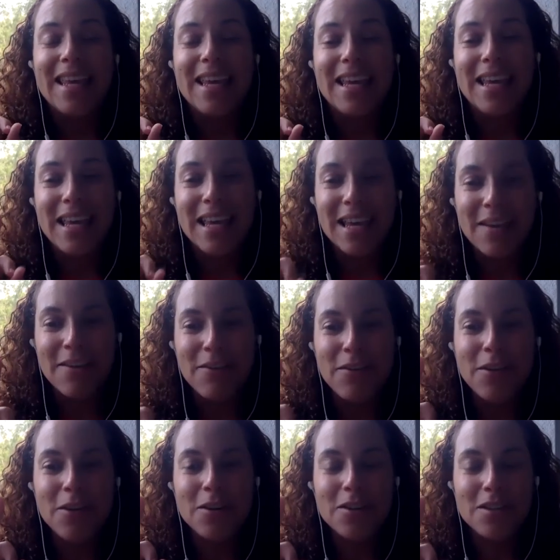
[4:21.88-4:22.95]
give
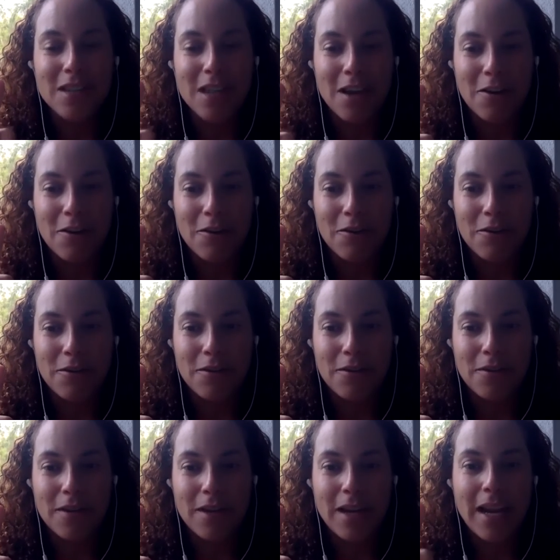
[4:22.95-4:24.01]
yourself
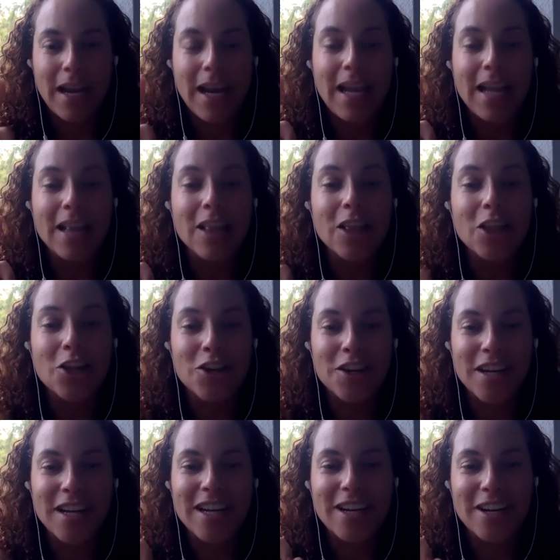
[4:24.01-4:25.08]
a
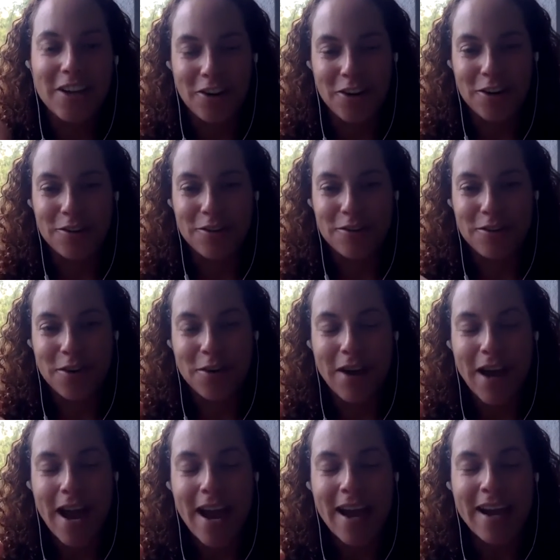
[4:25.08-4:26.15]
learning curve,
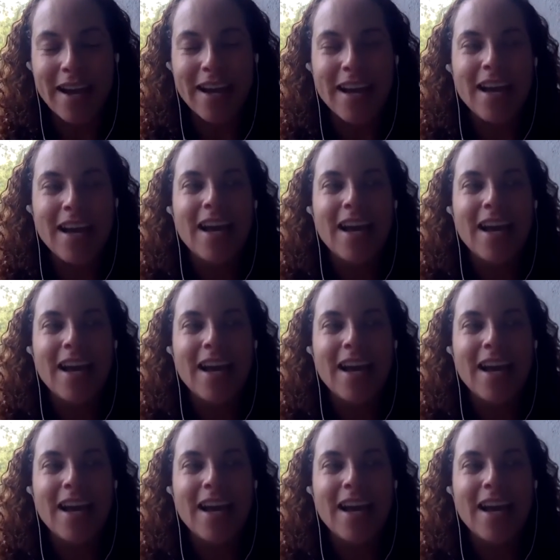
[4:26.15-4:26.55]
okay?